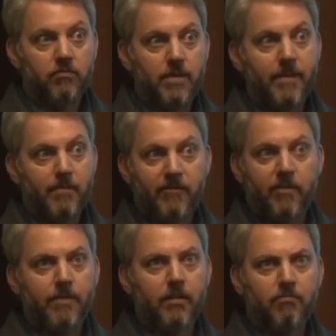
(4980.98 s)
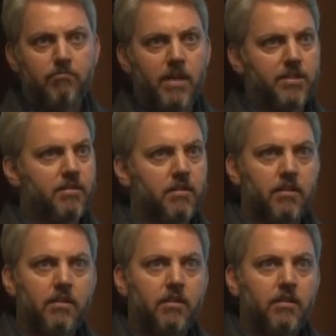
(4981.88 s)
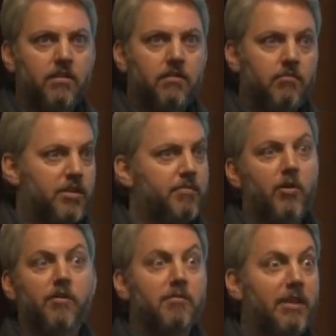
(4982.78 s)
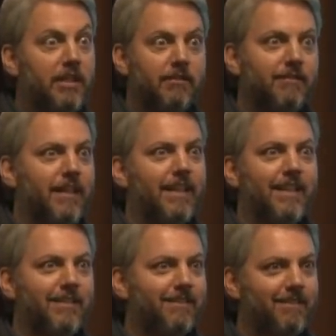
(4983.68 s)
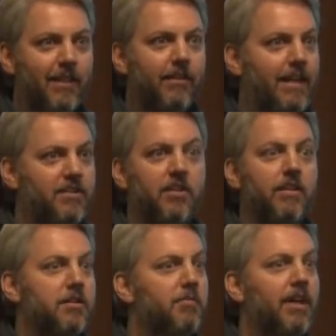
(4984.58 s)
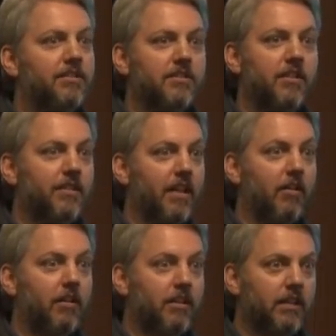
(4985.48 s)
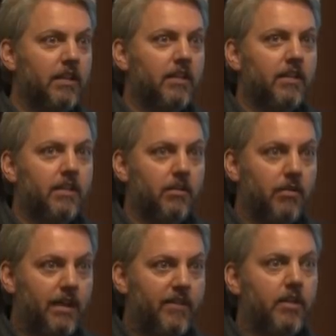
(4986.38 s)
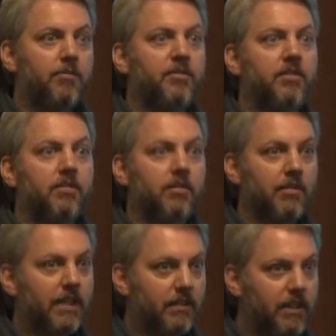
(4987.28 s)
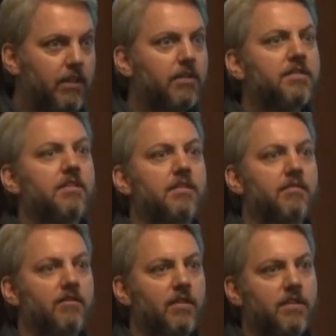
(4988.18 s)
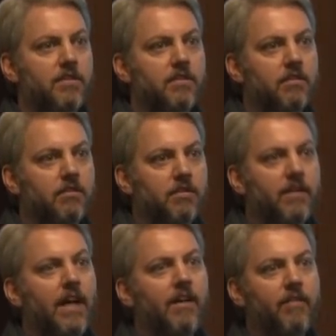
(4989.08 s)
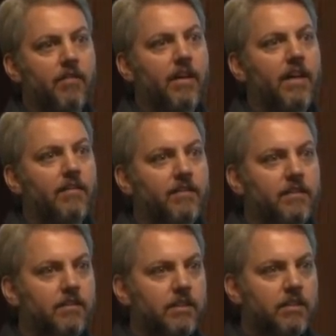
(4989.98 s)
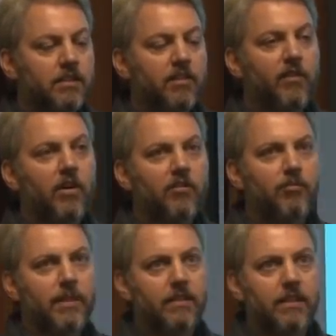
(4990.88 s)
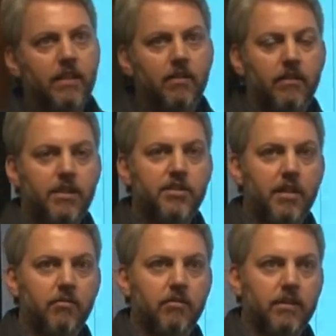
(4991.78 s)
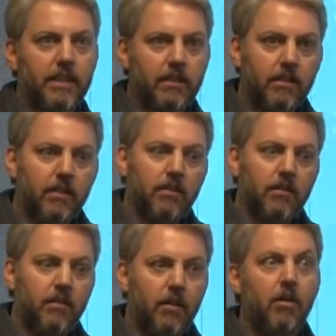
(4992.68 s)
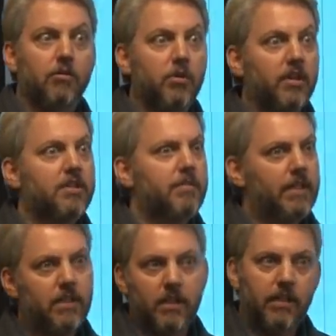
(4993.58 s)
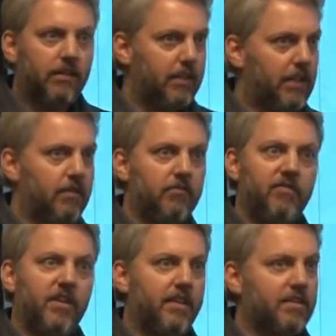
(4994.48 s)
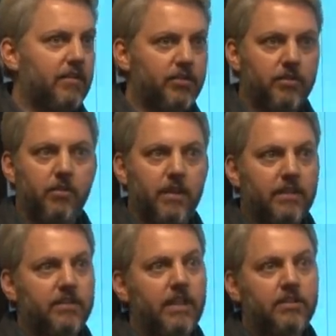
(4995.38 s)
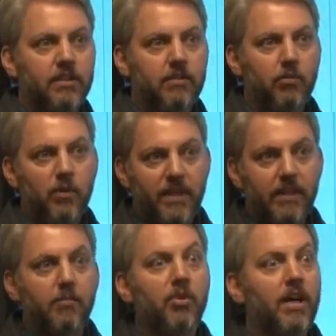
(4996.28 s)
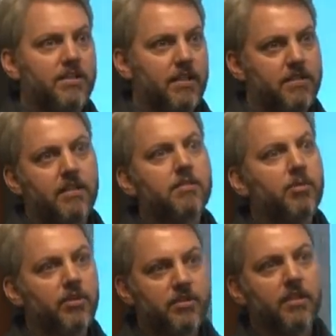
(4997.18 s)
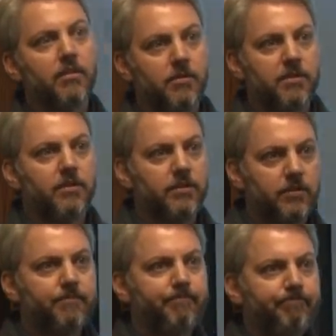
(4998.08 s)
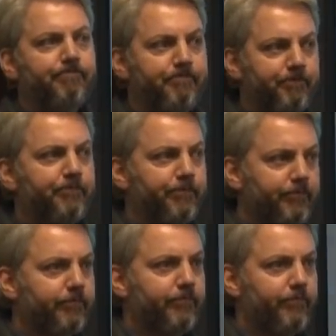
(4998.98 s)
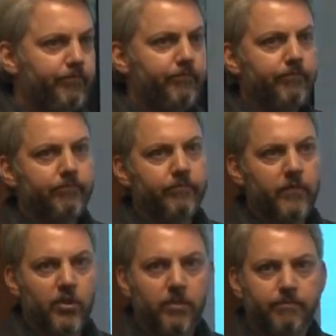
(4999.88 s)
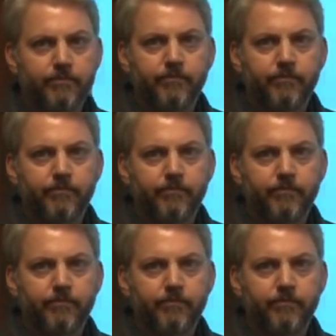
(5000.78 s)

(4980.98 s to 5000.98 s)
women at my firm that are much, much smarter than me and that are executing this process all day long. You know, I've helped to create the ecosystem for this to survive, thrive, and evolve, but you know, in general, like the hard work is being done at various levels of the organization within a process that's producing the results. Thank you. Sure.